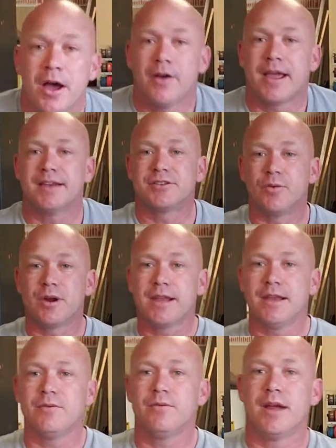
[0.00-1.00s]
Okay, so we're
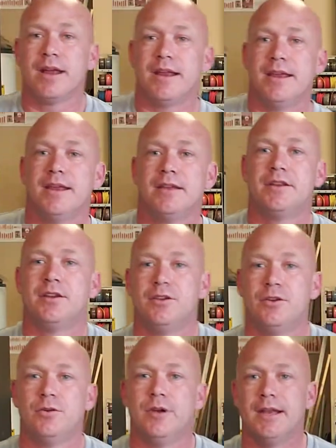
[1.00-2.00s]
getting ready to
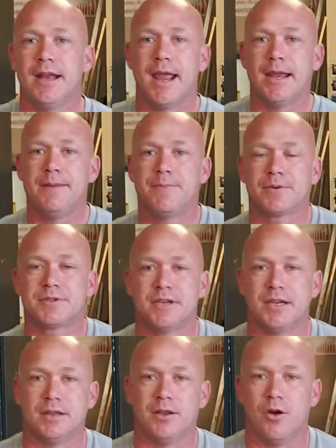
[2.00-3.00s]
do an
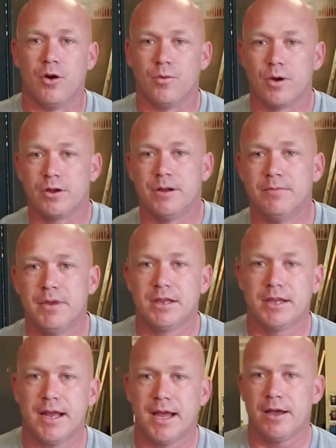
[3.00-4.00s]
80% lower. We're gonna mill
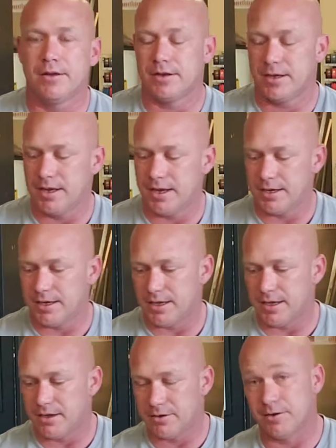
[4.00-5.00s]
it out and,
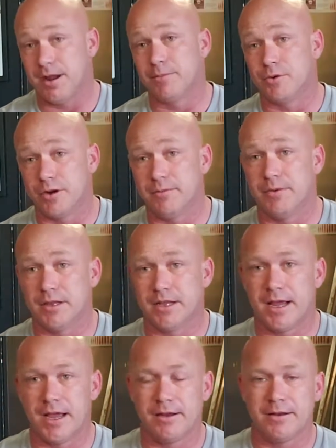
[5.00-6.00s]
or I'm gonna mill it
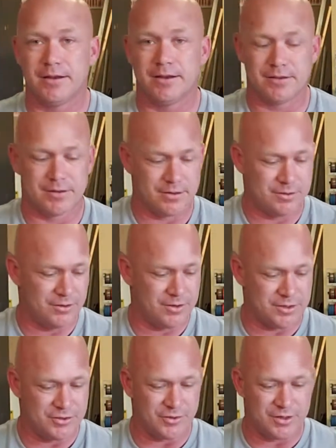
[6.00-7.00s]
out and you
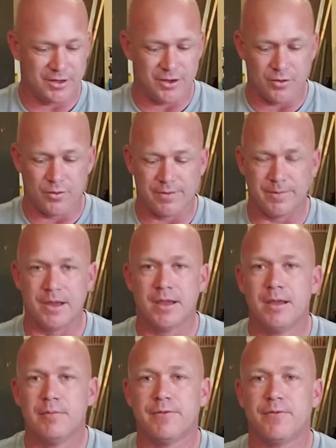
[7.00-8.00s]
can join along with me.
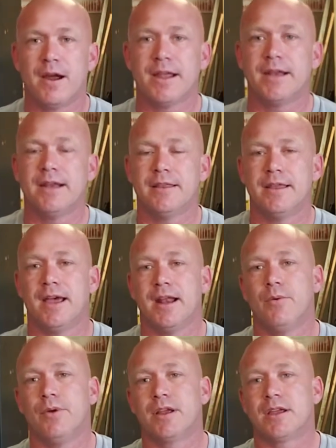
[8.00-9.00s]
Before I get into that, I
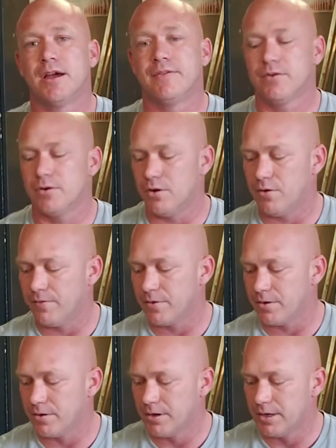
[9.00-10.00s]
wanna cover
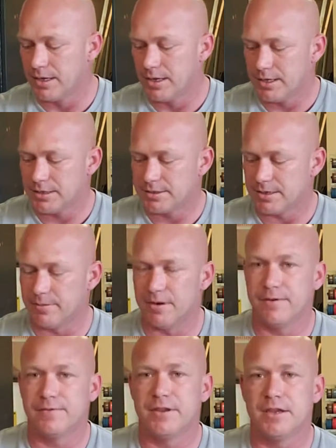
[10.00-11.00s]
over some
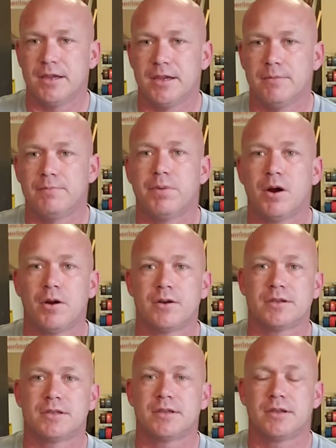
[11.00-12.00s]
of the
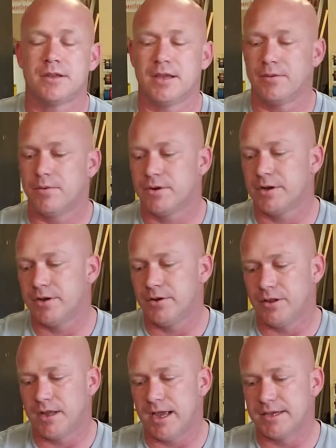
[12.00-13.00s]
parts that we're gonna
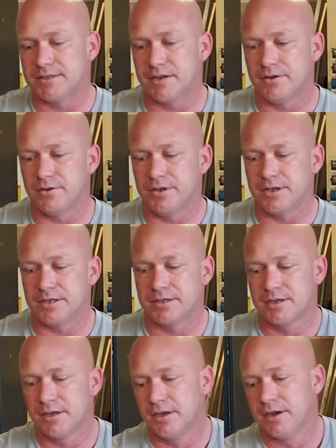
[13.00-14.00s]
utilize to do this.
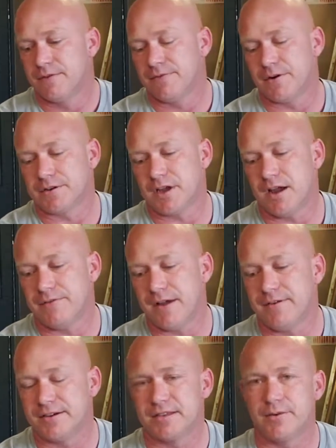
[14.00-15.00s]
First off,
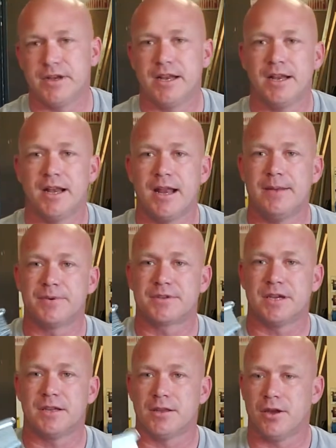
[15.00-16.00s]
obviously we need an
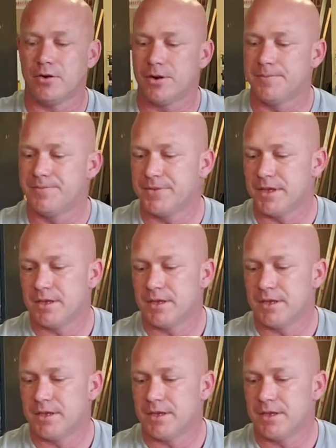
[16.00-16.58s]
80% lower.